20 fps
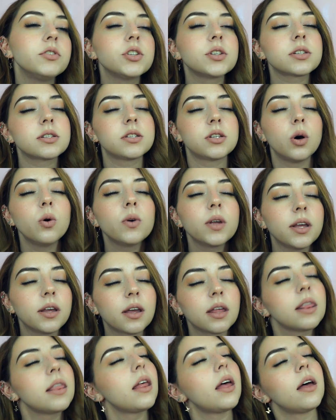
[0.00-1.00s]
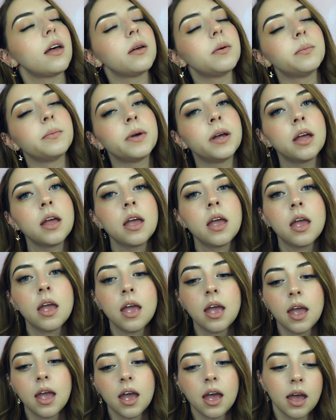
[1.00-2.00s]
just soaking in them.
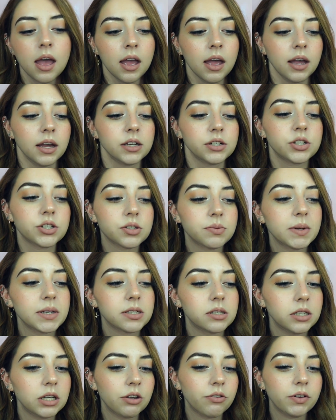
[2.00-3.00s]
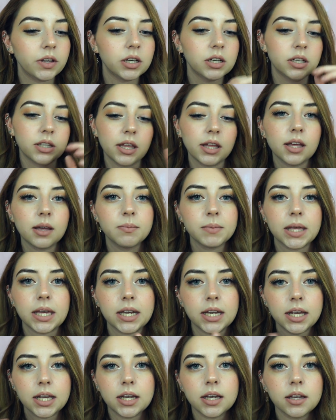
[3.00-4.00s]
Just makes me feel like I'm
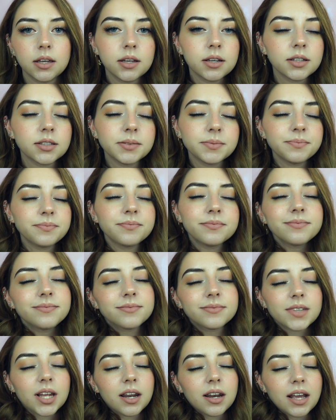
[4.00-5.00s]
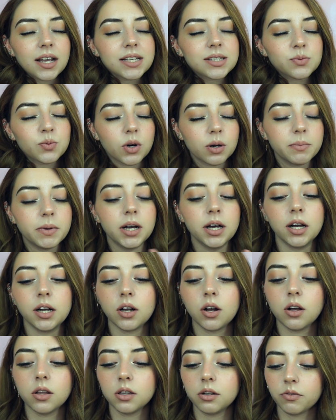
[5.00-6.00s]
getting a nice warm hug
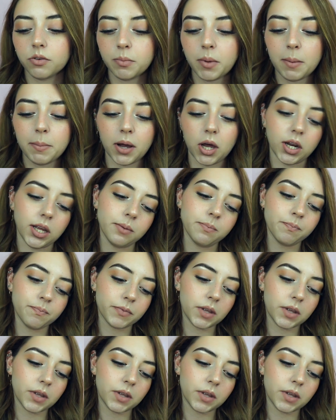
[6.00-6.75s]
all over my body.